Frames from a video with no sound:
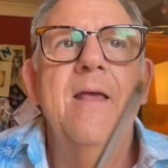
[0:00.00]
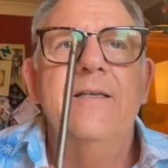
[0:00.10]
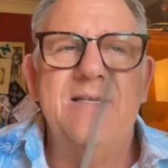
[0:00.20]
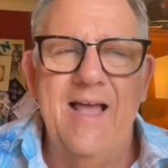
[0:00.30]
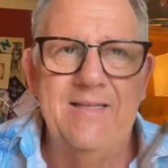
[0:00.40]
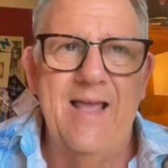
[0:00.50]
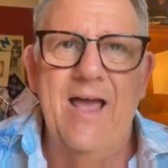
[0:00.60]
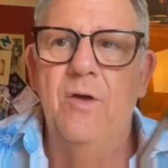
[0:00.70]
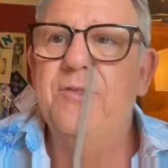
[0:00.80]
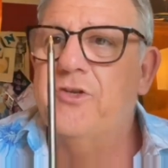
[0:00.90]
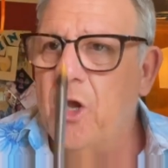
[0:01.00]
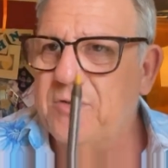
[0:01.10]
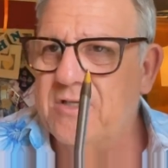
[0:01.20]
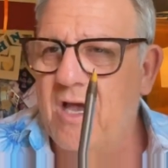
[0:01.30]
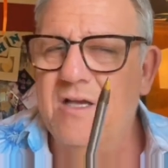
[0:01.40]
sat down, the show
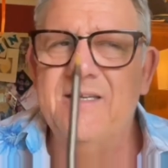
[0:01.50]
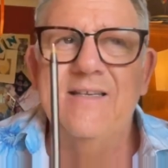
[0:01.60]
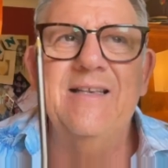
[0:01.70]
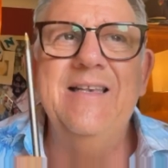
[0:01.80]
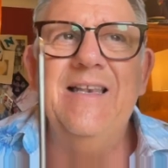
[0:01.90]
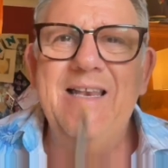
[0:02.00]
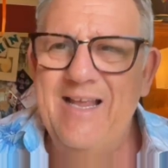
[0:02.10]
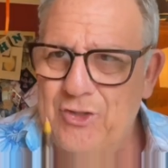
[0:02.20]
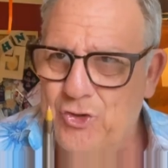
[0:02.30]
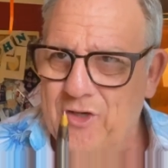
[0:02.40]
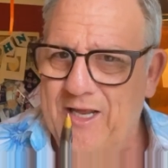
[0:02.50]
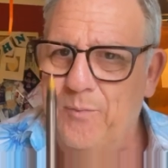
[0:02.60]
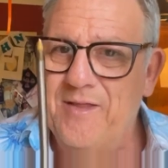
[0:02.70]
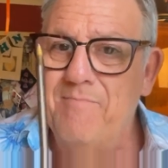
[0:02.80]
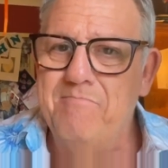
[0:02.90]
started, and literally
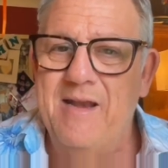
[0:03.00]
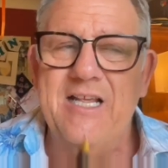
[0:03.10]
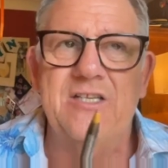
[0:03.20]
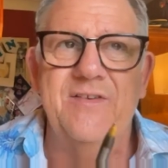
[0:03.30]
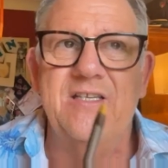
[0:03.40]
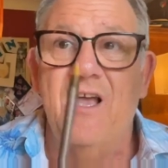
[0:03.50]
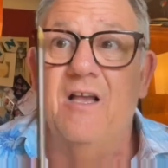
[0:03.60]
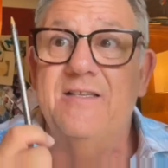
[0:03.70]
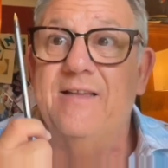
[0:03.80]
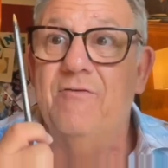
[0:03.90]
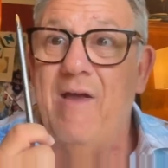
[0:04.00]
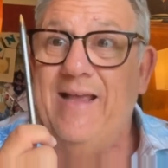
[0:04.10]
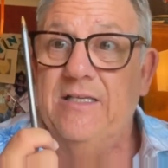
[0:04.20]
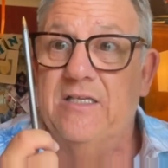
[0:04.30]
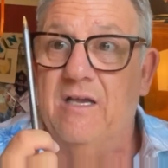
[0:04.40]
within minutes of it starting, the
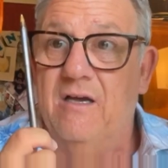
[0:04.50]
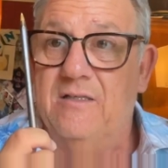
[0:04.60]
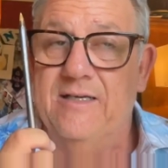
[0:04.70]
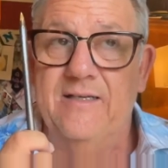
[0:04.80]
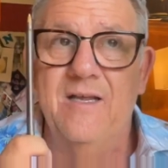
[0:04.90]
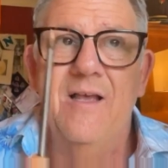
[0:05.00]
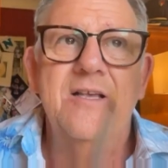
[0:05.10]
rain started.